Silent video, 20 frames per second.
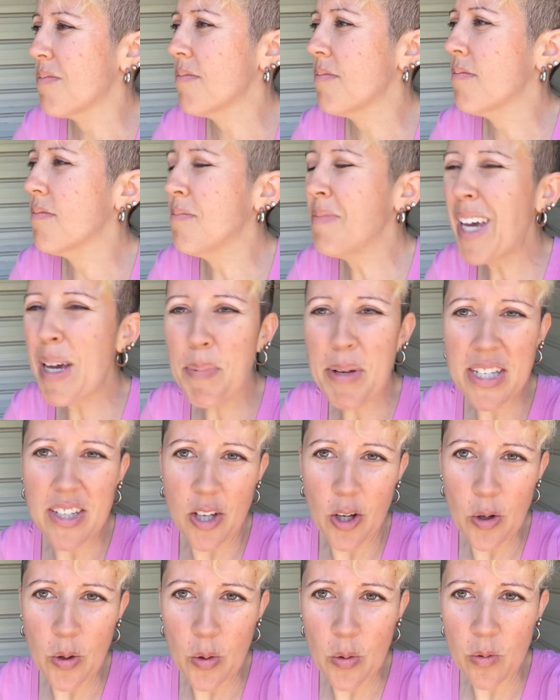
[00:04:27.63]
maybe
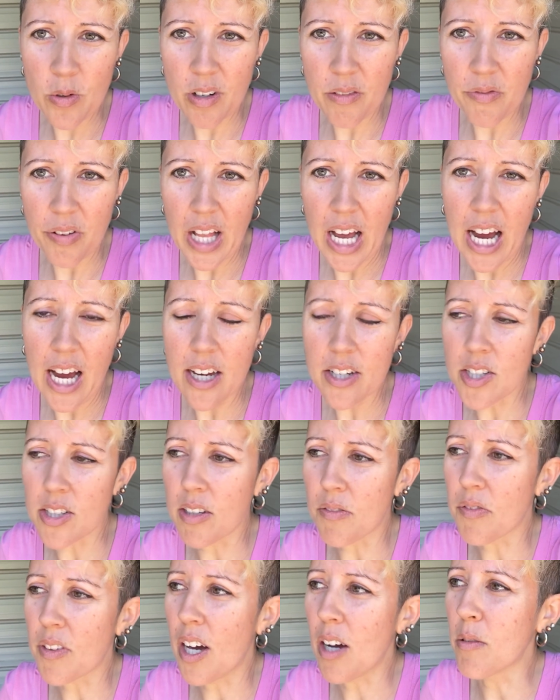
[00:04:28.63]
tuned and flashed
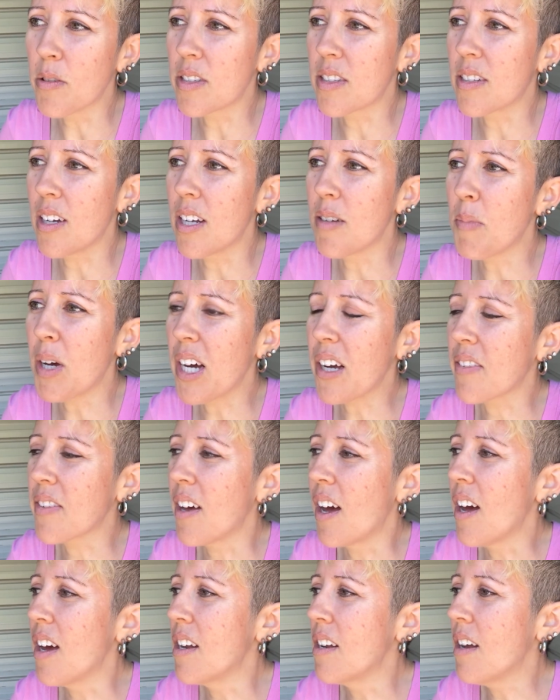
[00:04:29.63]
if that was done back
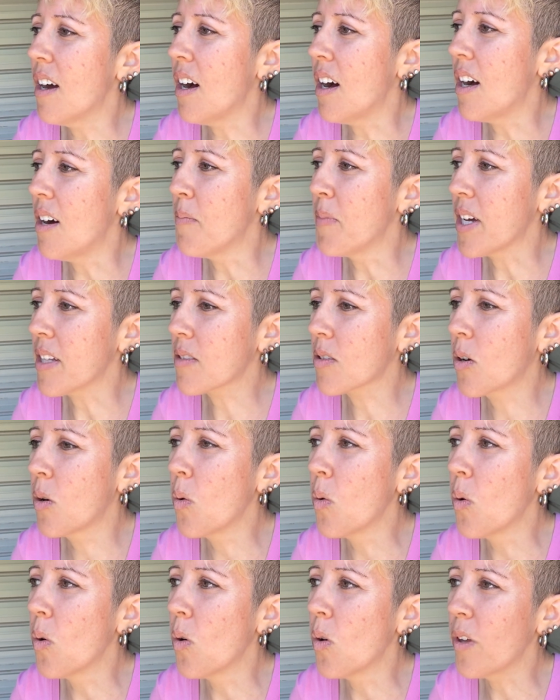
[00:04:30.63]
then. That's
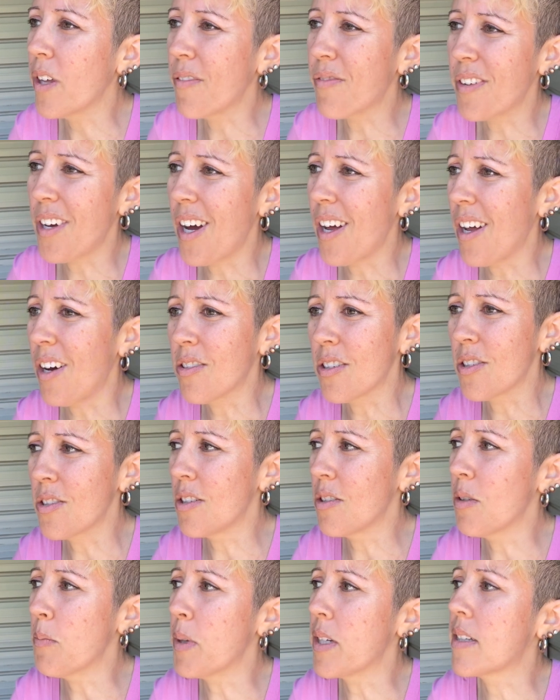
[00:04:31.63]
cool. If not, I'll go
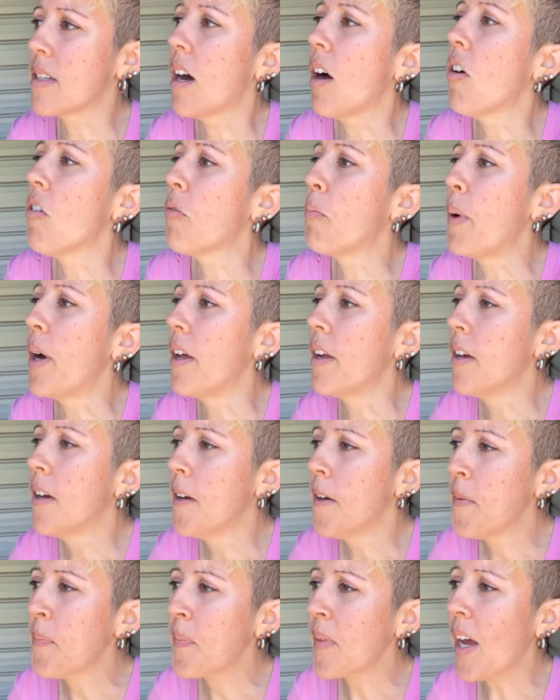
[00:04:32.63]
do it myself. But
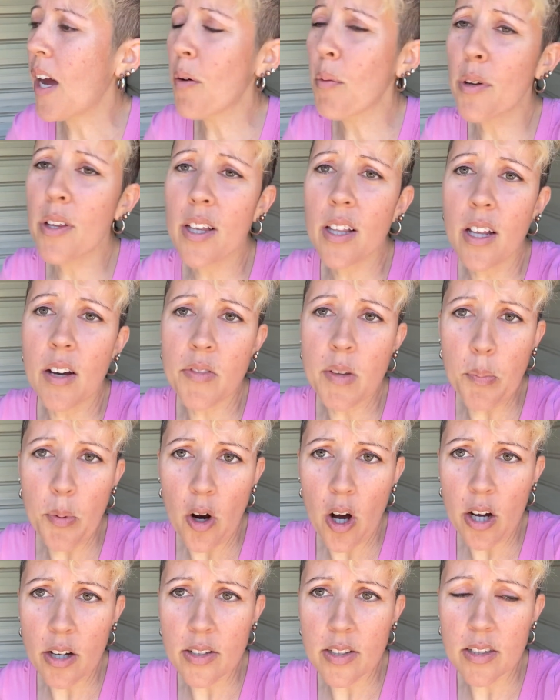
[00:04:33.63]
I really love the
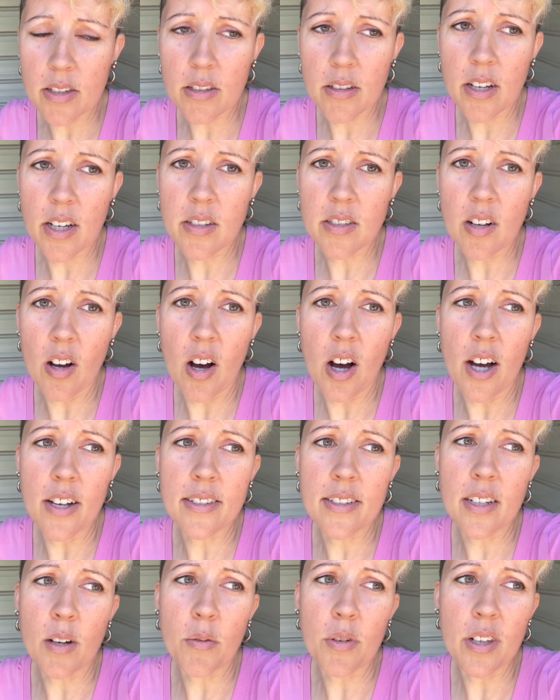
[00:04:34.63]
Brox
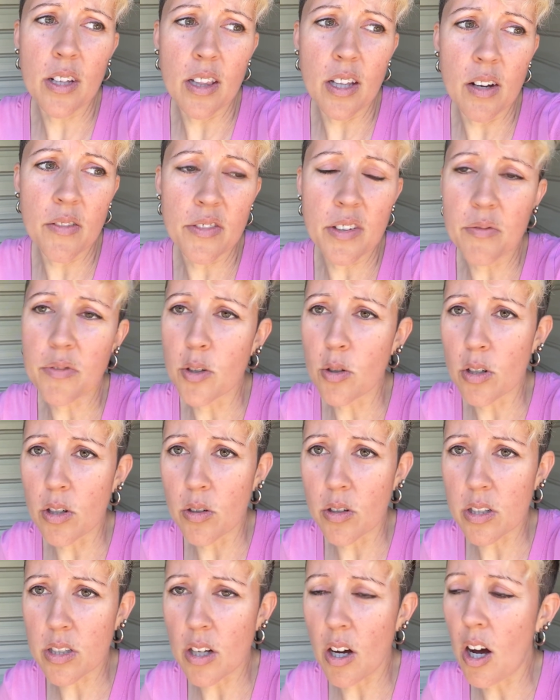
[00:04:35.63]
exhaust. I really love the Voodoo
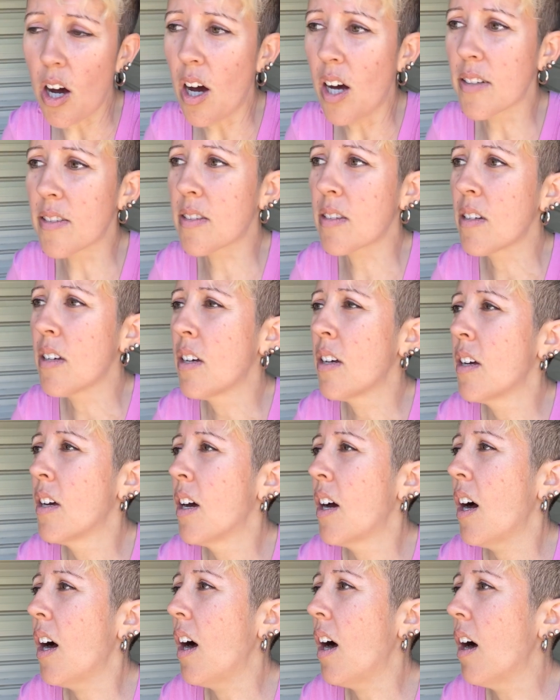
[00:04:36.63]
exhaust.
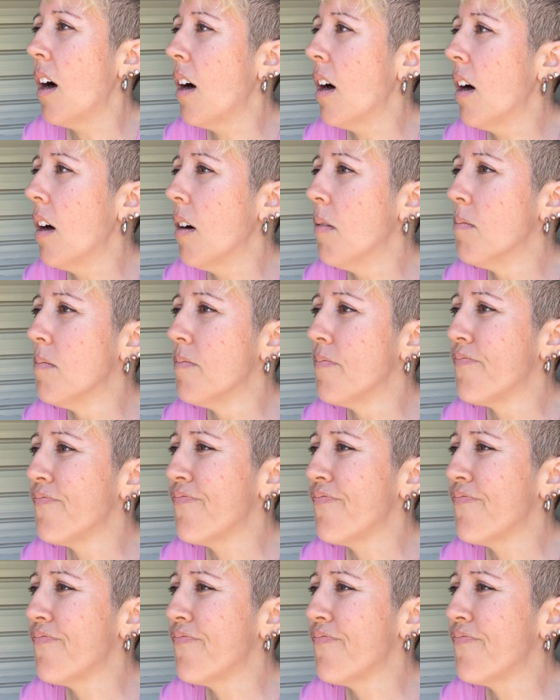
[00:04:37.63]
Other